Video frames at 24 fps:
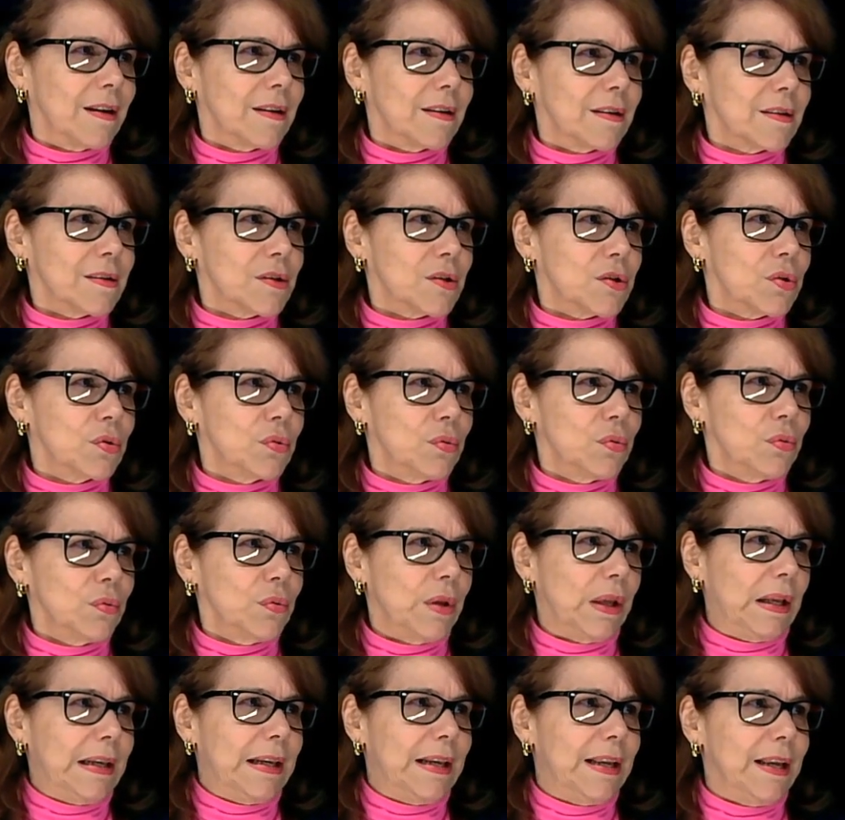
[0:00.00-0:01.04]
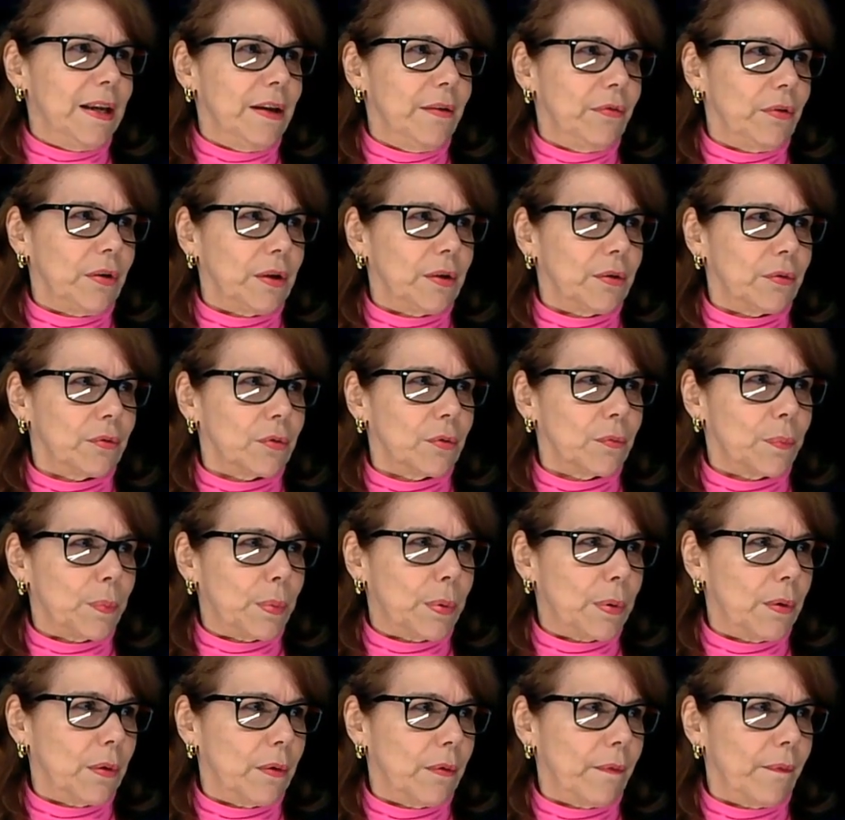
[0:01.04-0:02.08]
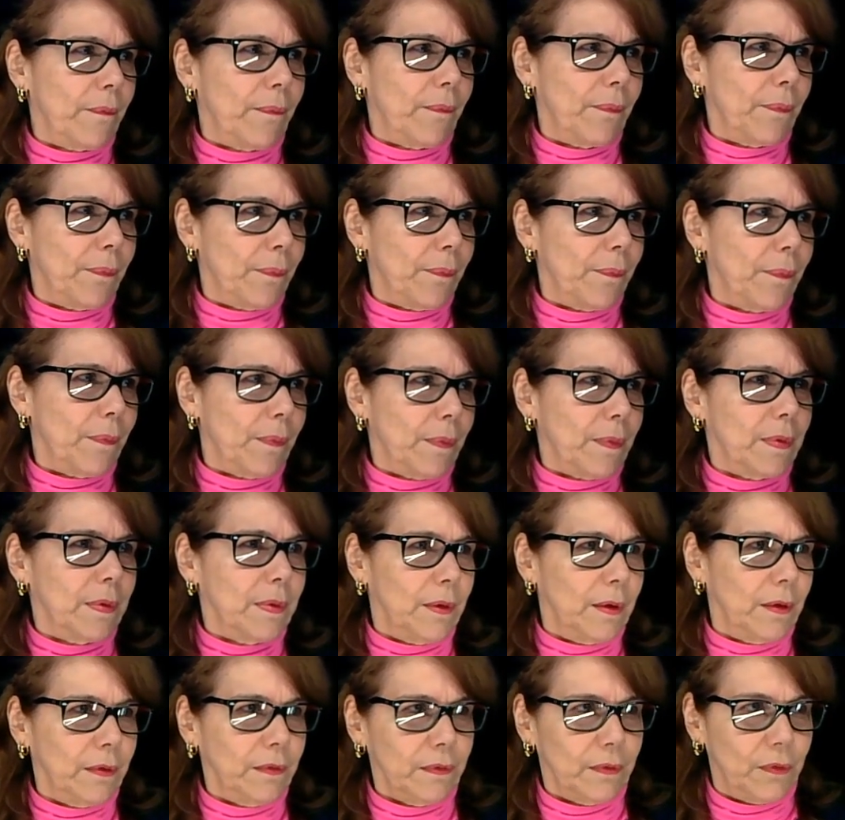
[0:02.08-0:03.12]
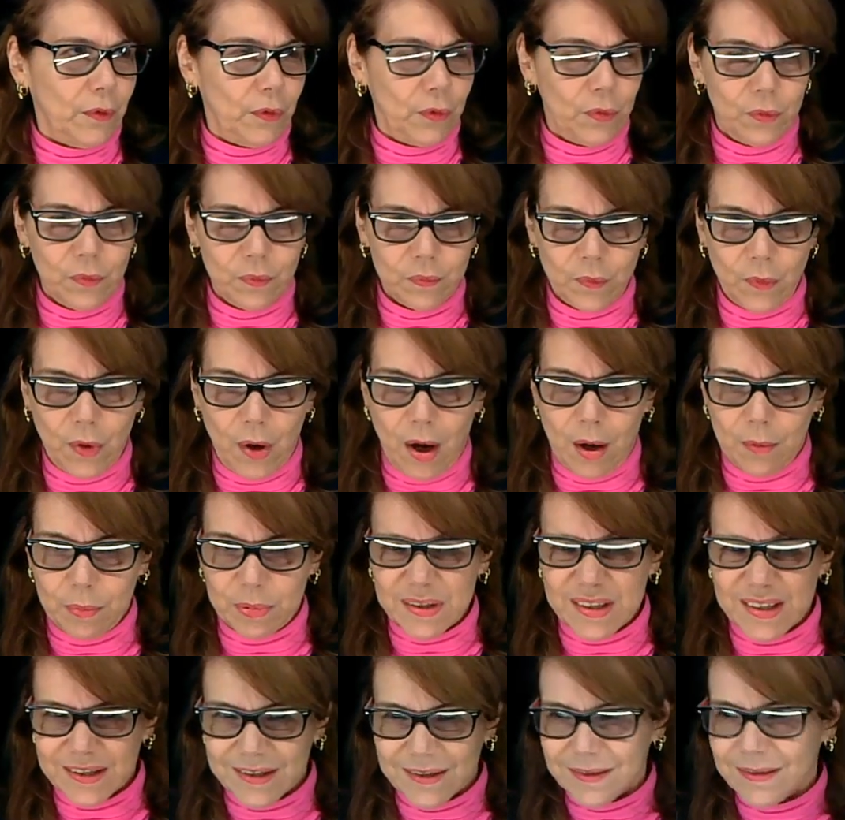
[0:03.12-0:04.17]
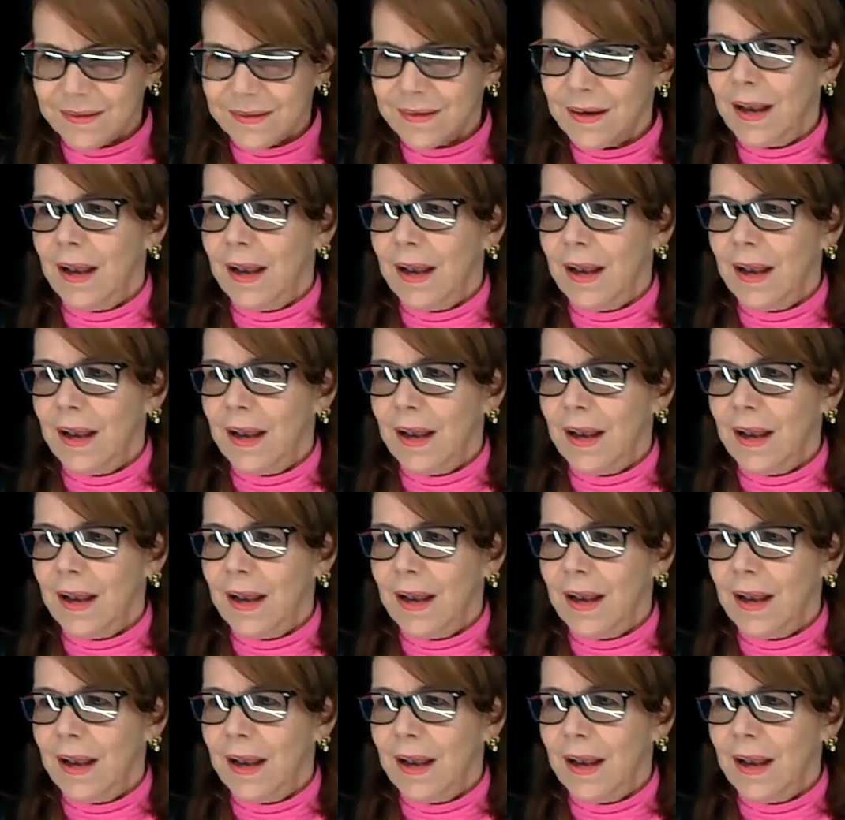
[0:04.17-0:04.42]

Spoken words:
to the leaving group. These two opposite.